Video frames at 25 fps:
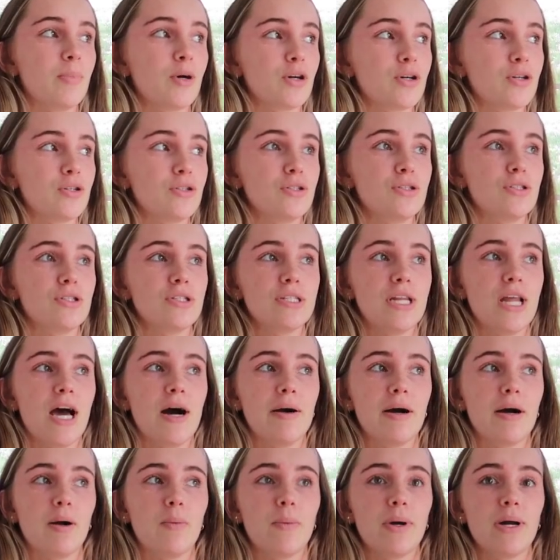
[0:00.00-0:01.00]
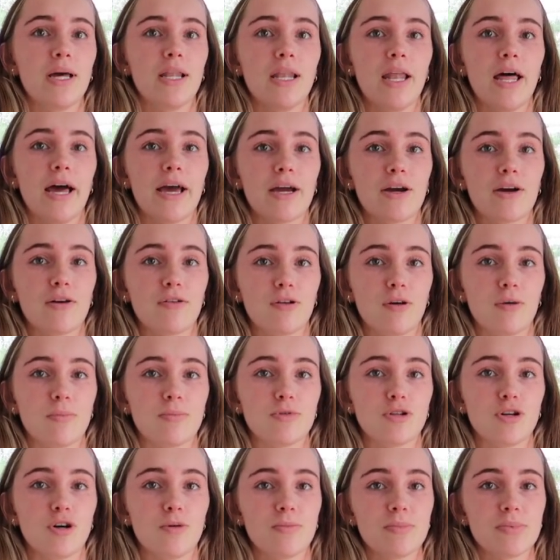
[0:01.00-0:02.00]
because now I wear like
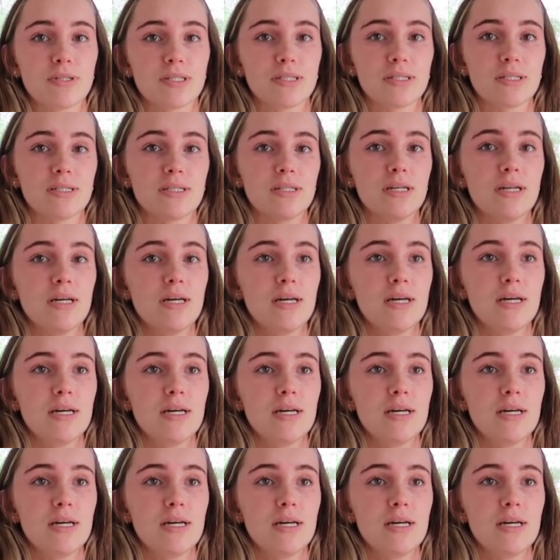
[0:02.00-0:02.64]
crop tops and